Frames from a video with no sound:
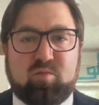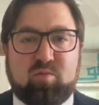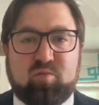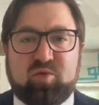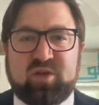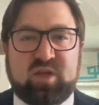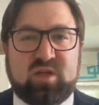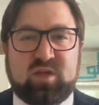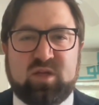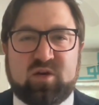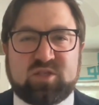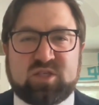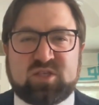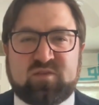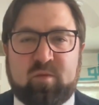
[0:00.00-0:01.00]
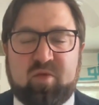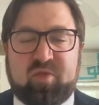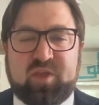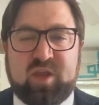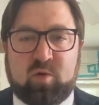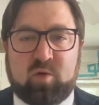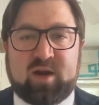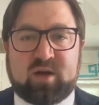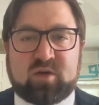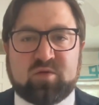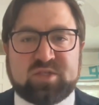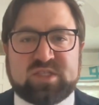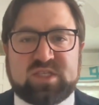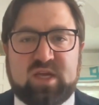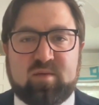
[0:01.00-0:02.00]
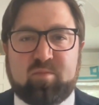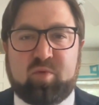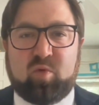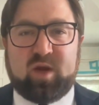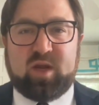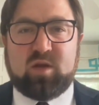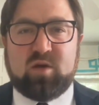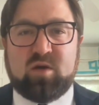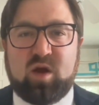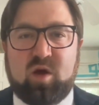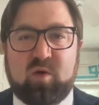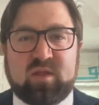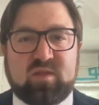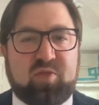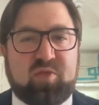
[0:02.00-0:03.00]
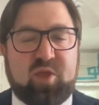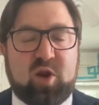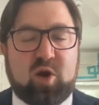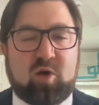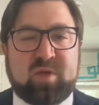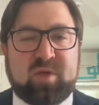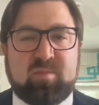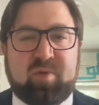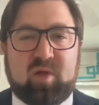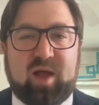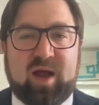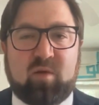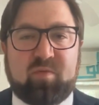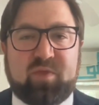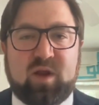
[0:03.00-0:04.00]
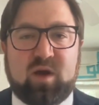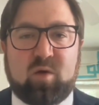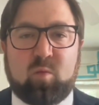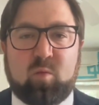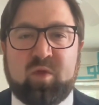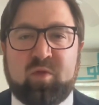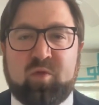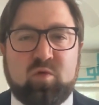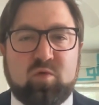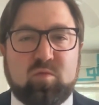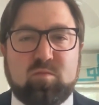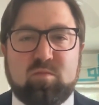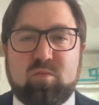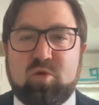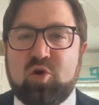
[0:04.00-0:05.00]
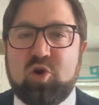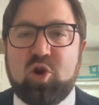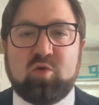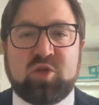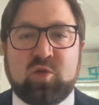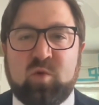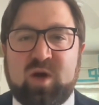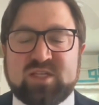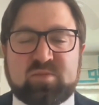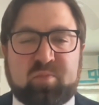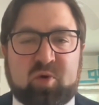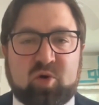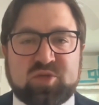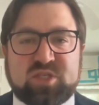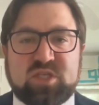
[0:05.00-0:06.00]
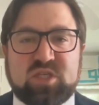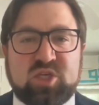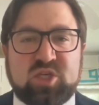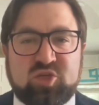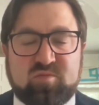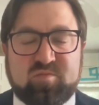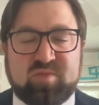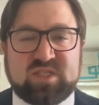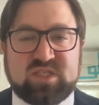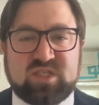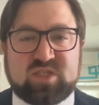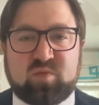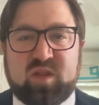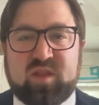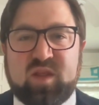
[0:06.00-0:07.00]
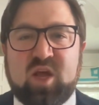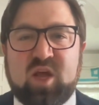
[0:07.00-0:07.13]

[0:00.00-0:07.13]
Really, just from a theoretical standpoint, knowing that there are people out there with whom no US person can do business with,